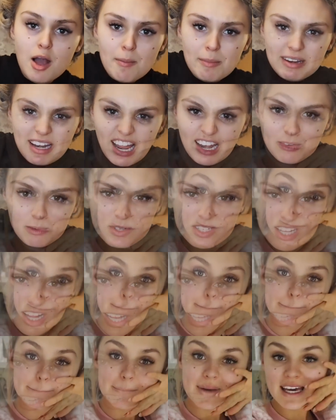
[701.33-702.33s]
My dad was
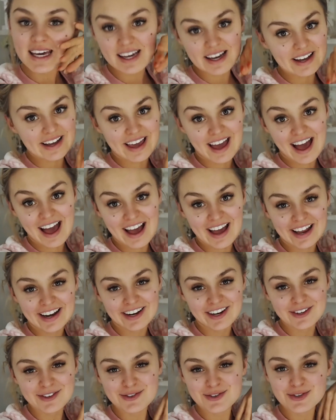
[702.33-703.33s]
like, Me
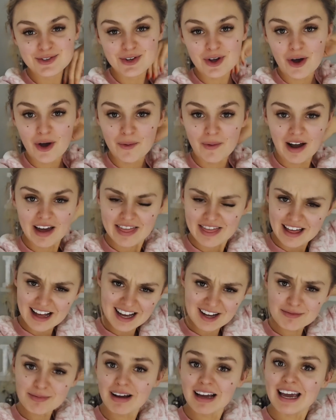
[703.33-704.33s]
again. So I
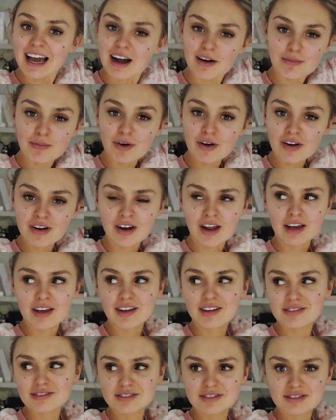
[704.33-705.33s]
think my camera, like,